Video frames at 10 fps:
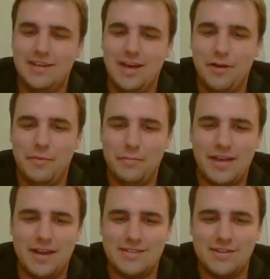Um, I'm
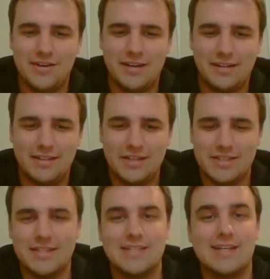kind of starting a
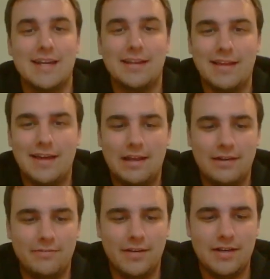collection because I got a lot out
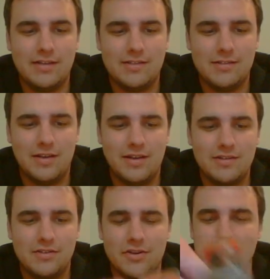of uh, uh,
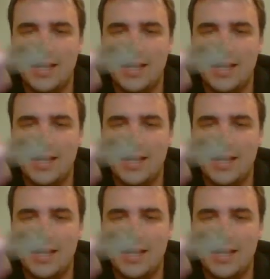Sergeant